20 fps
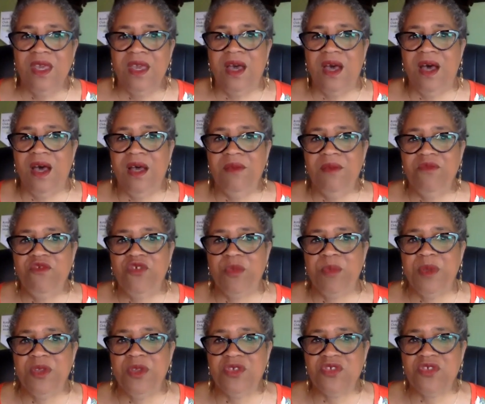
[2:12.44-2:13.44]
for
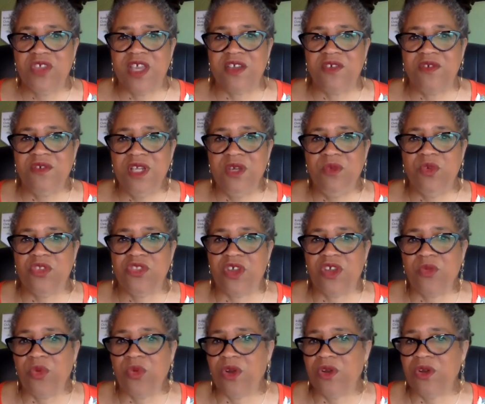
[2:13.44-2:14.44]
business equity with
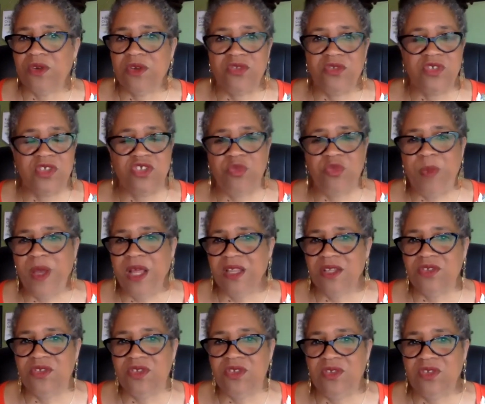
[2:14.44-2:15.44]
our work on such
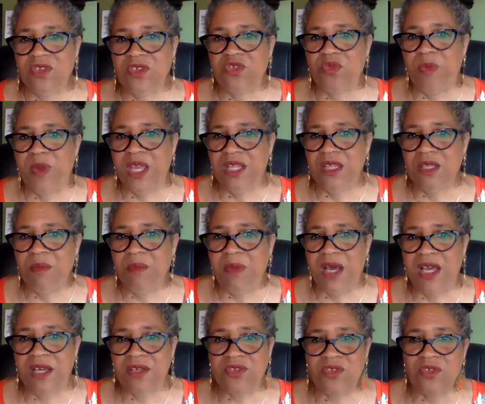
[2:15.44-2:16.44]
policies as Ban the
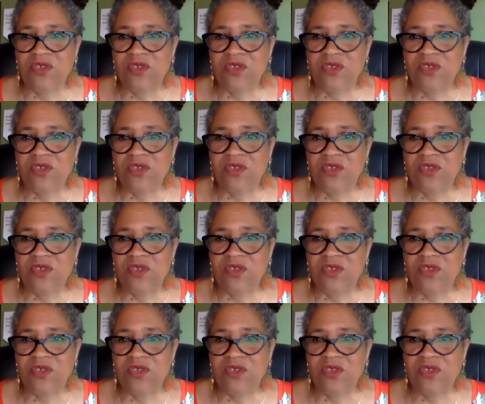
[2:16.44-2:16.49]
Box.